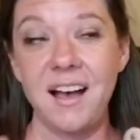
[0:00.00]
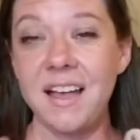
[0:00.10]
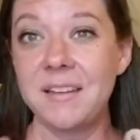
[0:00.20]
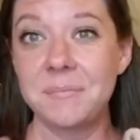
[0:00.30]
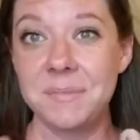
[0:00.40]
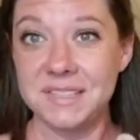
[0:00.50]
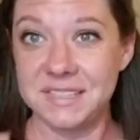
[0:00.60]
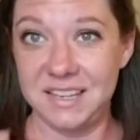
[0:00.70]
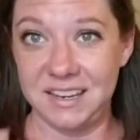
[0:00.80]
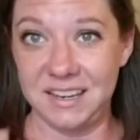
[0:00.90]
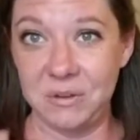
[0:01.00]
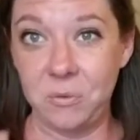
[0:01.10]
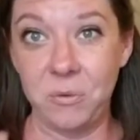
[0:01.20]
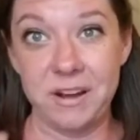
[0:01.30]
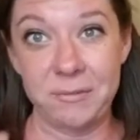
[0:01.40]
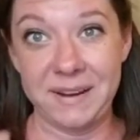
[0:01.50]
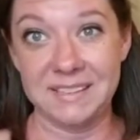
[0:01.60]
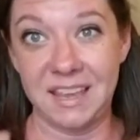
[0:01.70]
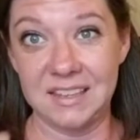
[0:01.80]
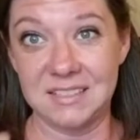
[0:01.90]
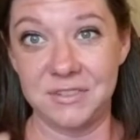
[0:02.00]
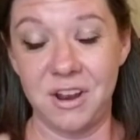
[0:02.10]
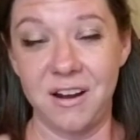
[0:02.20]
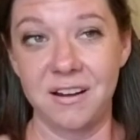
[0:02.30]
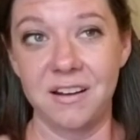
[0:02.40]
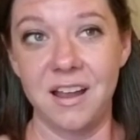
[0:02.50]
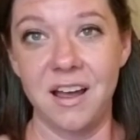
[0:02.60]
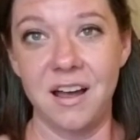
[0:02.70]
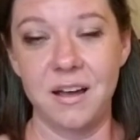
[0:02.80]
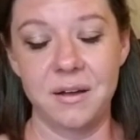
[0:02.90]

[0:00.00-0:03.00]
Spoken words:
I am missing one of my skeins of yarn.